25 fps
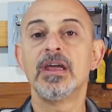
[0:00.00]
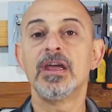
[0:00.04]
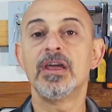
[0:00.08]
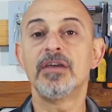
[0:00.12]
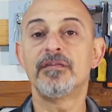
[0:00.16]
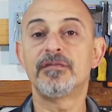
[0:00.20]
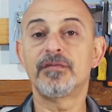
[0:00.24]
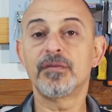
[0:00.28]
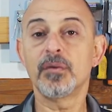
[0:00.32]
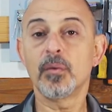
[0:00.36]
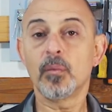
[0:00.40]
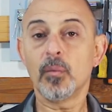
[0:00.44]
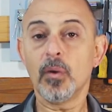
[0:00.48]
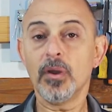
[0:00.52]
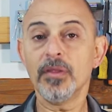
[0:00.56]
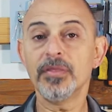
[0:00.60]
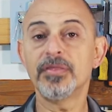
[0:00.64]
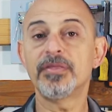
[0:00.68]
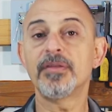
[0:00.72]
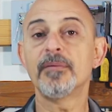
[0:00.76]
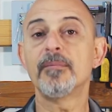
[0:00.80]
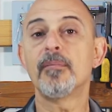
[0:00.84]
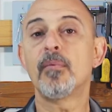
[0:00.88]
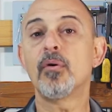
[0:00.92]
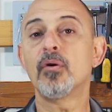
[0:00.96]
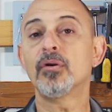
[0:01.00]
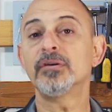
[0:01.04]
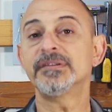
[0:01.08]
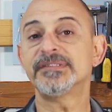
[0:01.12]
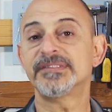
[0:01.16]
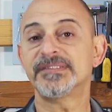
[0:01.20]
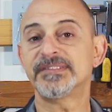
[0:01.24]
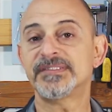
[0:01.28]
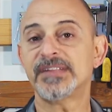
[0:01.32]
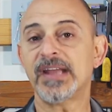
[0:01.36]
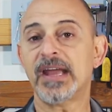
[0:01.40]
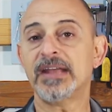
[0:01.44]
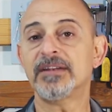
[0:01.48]
If you want the more
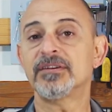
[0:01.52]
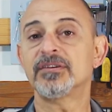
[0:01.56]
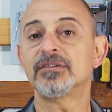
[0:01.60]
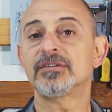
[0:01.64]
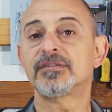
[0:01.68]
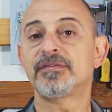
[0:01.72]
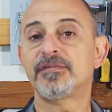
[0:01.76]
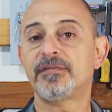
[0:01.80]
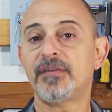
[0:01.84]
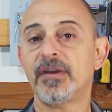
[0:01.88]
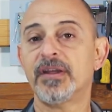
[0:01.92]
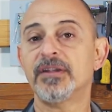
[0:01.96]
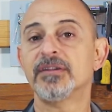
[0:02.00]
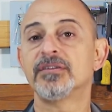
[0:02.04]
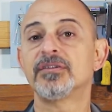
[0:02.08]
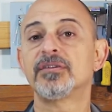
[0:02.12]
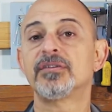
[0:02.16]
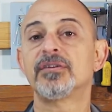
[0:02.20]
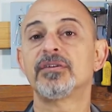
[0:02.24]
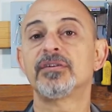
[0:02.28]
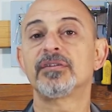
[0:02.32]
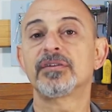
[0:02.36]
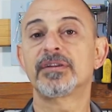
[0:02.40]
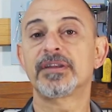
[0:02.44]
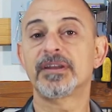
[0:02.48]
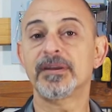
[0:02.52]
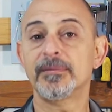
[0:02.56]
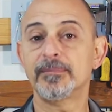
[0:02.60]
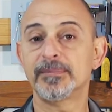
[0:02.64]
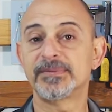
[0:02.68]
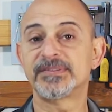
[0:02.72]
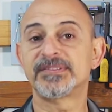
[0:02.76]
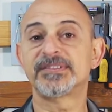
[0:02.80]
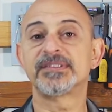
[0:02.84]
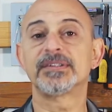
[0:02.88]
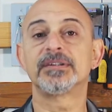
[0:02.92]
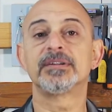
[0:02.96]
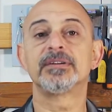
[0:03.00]
standard Fender,
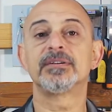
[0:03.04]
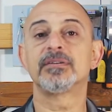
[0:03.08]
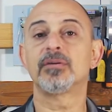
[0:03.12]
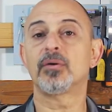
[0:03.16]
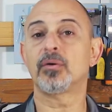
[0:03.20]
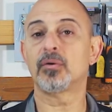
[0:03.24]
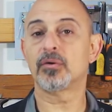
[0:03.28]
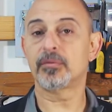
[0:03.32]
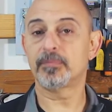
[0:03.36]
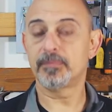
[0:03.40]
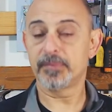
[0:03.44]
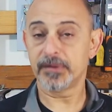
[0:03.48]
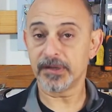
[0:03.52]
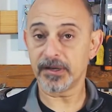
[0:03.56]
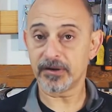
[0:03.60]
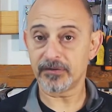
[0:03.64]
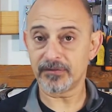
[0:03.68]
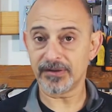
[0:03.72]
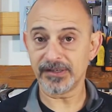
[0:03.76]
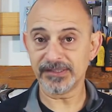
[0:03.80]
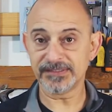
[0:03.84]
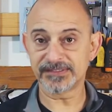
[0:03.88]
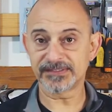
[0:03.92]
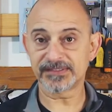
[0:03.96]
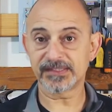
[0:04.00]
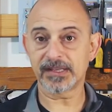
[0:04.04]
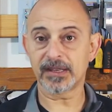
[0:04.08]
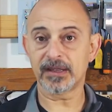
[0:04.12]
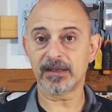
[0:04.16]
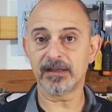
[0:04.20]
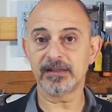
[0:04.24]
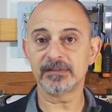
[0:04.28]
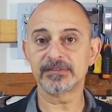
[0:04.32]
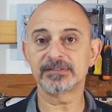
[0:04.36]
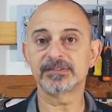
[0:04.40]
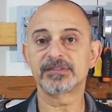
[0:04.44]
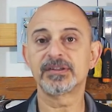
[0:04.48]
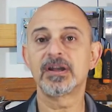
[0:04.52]
Gibson, or P R S
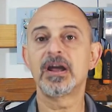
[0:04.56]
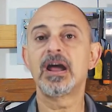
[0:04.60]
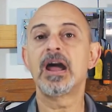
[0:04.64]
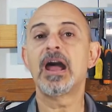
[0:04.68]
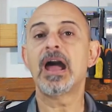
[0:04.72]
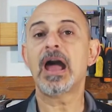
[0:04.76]
scales,